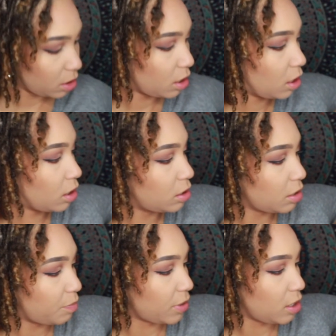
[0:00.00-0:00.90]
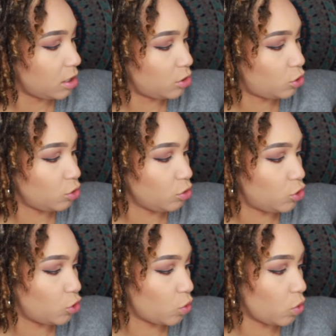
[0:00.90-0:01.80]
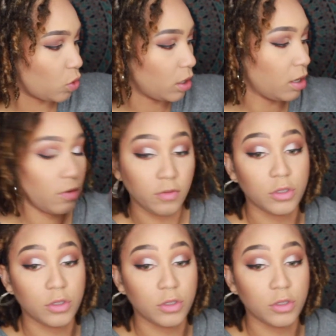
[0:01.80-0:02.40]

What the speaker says: then dip into Joy